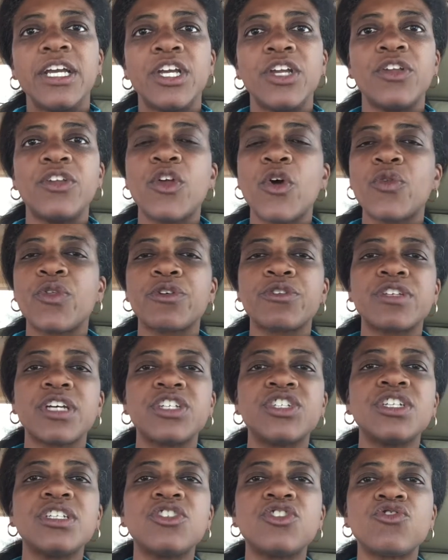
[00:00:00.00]
You know, there's
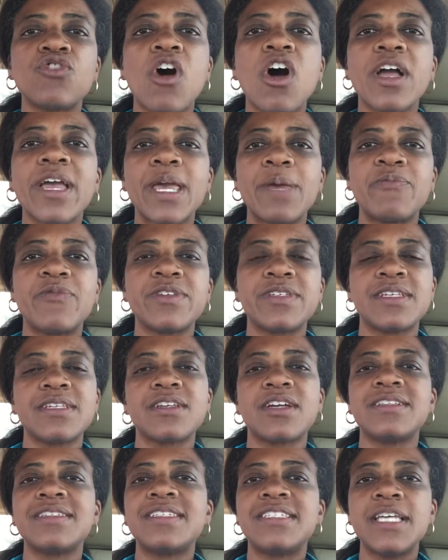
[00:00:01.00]
such a strong emphasis
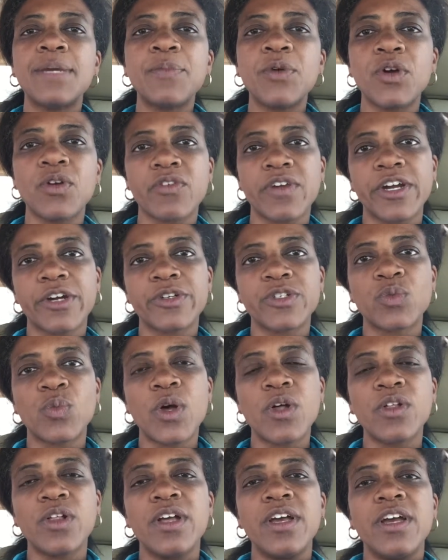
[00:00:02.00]
on STEM careers.
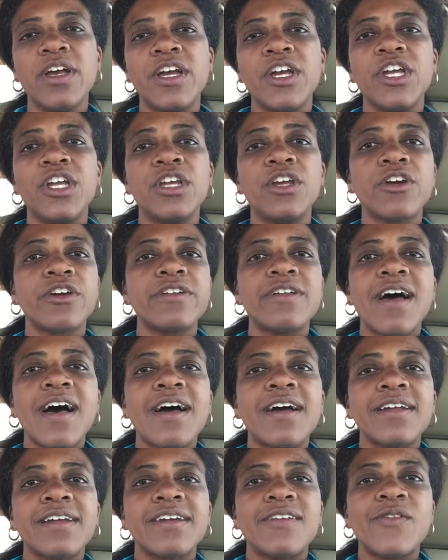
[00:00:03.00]
Well, you're
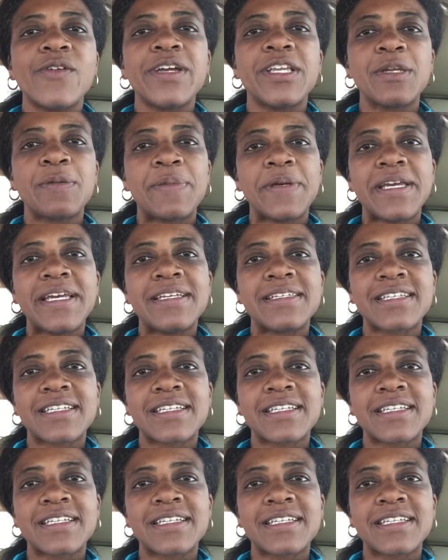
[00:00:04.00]
not going to be